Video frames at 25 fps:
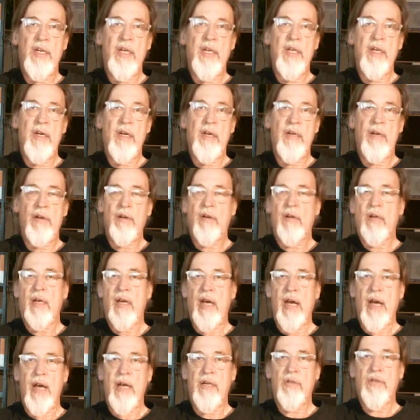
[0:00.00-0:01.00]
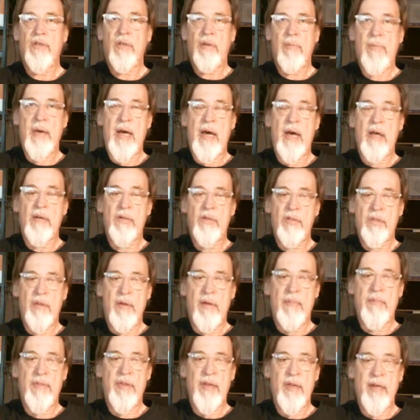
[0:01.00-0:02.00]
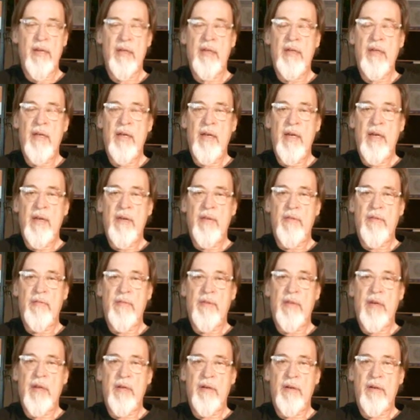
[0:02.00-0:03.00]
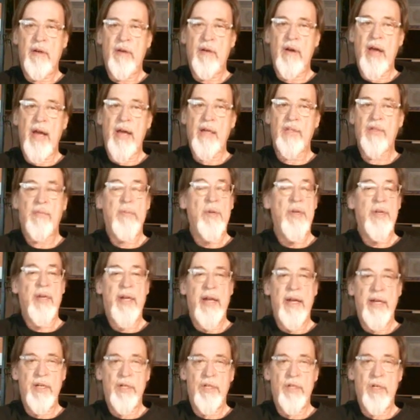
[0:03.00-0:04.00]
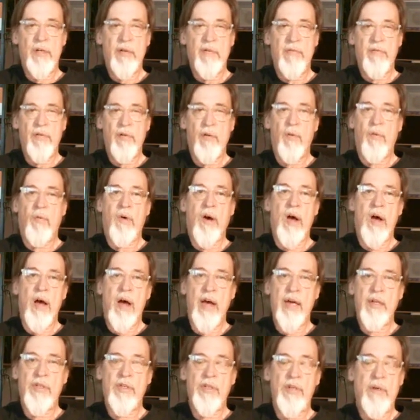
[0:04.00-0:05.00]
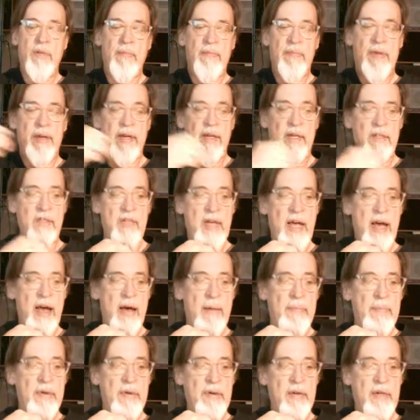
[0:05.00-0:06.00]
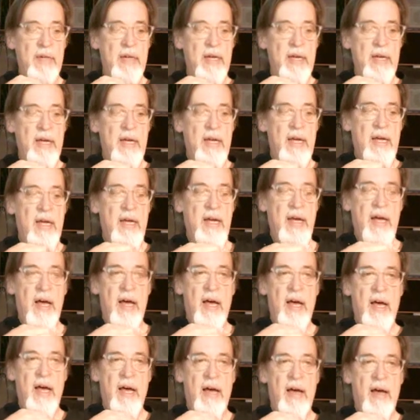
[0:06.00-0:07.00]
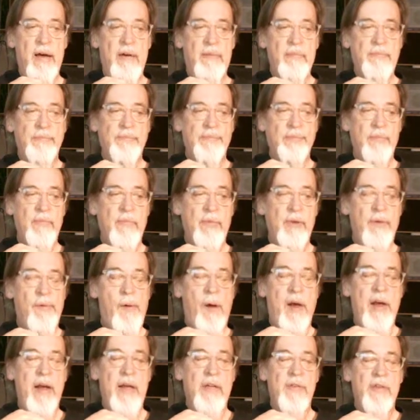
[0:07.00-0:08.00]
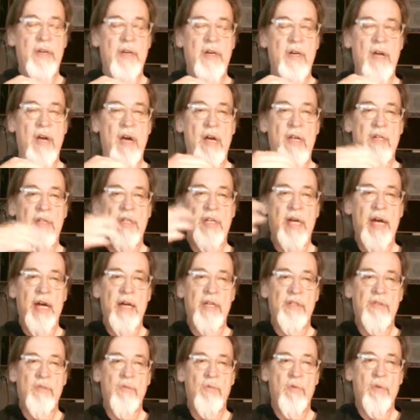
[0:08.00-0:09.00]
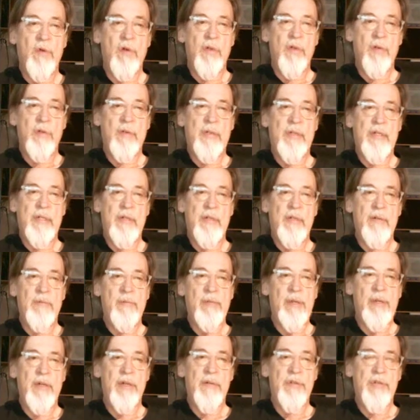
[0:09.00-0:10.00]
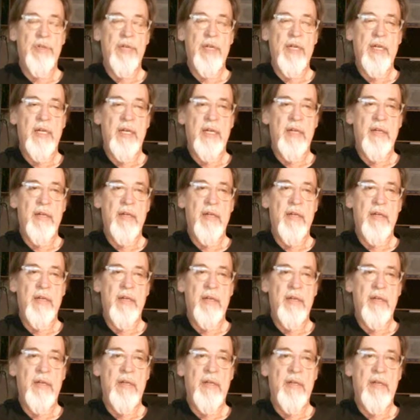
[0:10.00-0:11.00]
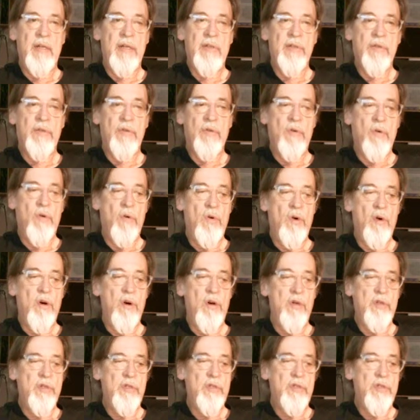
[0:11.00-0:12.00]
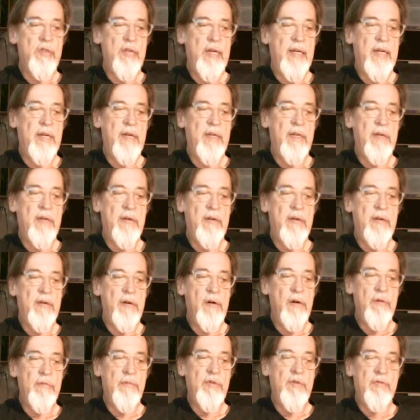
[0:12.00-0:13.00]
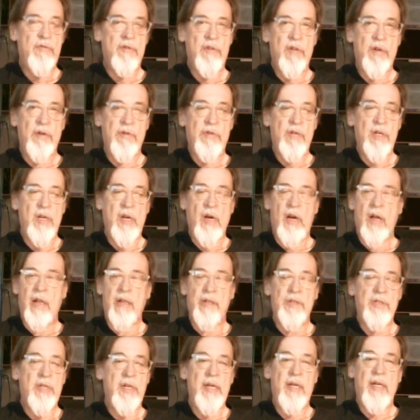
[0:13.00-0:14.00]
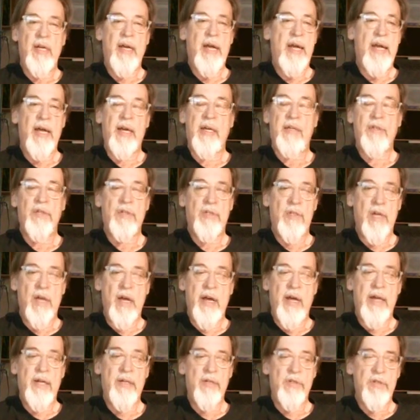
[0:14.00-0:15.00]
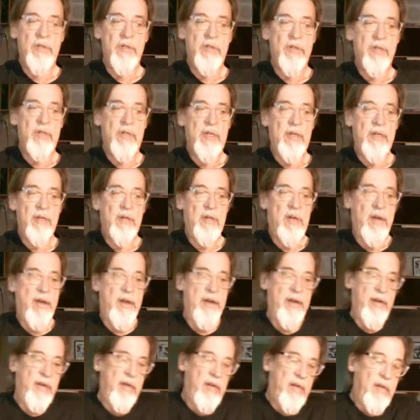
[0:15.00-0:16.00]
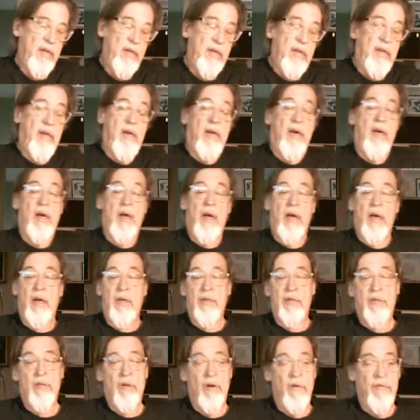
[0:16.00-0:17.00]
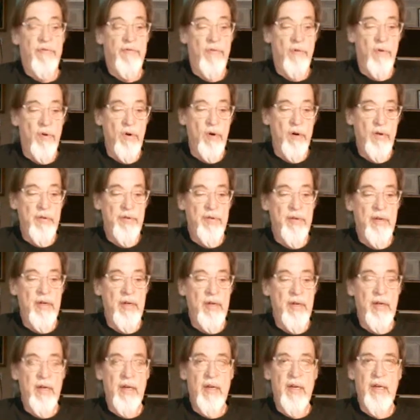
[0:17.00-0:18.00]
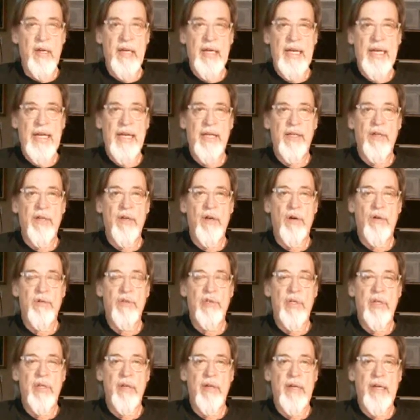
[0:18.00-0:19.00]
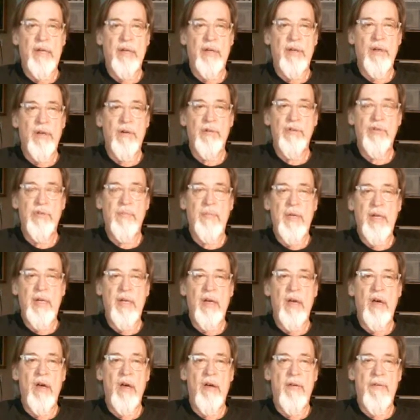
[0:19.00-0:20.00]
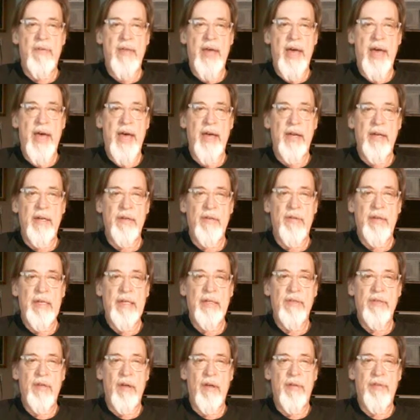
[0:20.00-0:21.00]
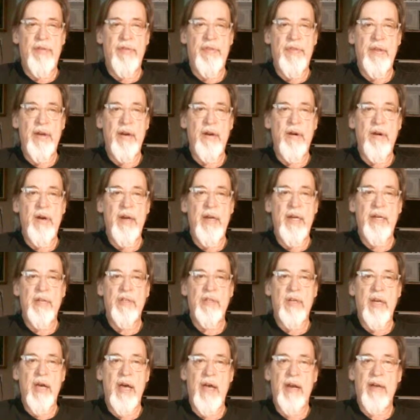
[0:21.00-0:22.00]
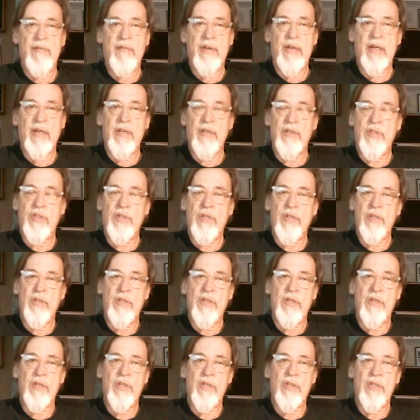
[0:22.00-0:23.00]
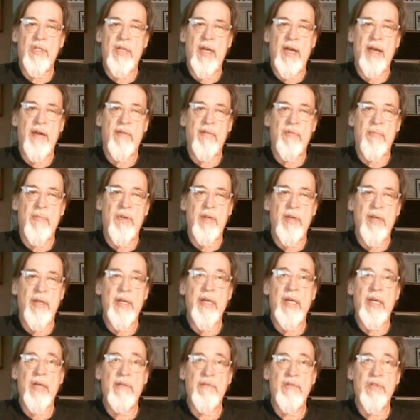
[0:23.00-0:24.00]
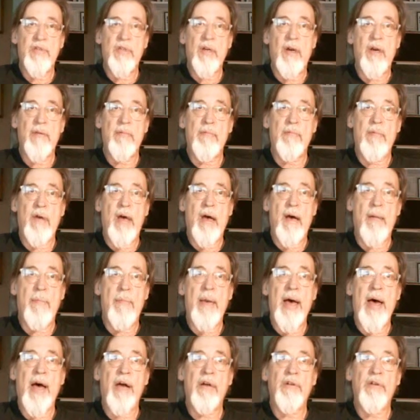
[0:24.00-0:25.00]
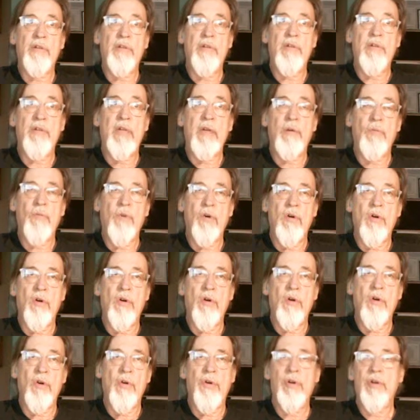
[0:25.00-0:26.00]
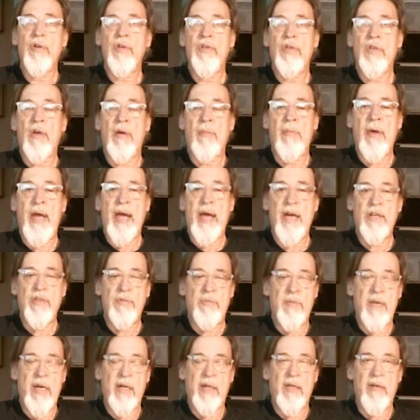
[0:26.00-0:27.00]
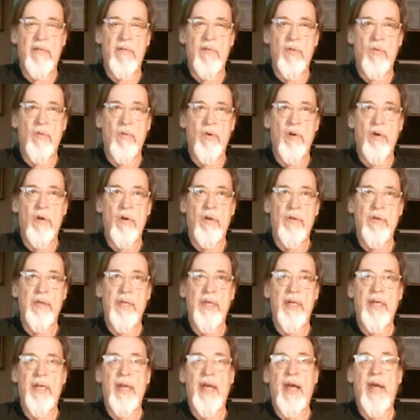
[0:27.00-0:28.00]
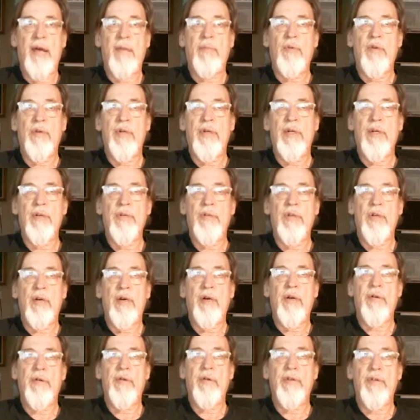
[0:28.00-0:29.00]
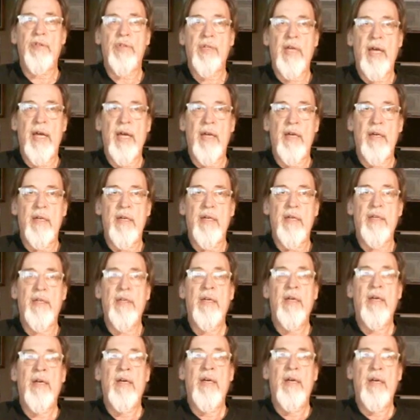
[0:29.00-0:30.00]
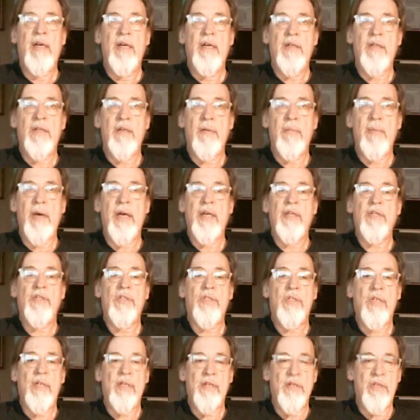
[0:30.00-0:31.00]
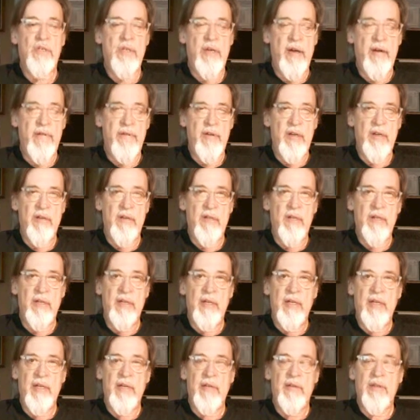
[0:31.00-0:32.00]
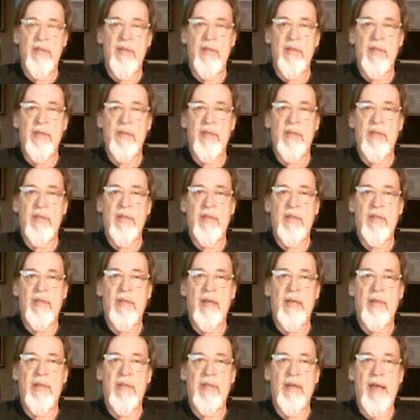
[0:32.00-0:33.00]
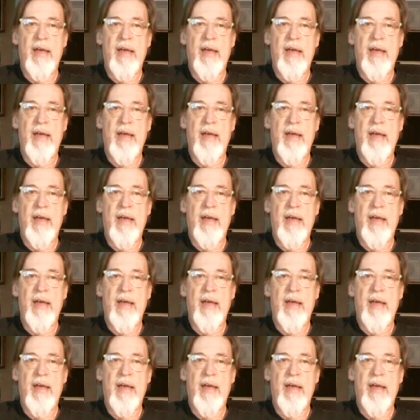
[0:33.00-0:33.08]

something, that your explanation for why something has happened. In the context we're using it in this course, and in terms of sociology and sciences and so forth, it goes beyond that. A theory is kind of a consistent set of beliefs about the world or some aspect of the world that enable you to understand it, to make sense of it, that allow you to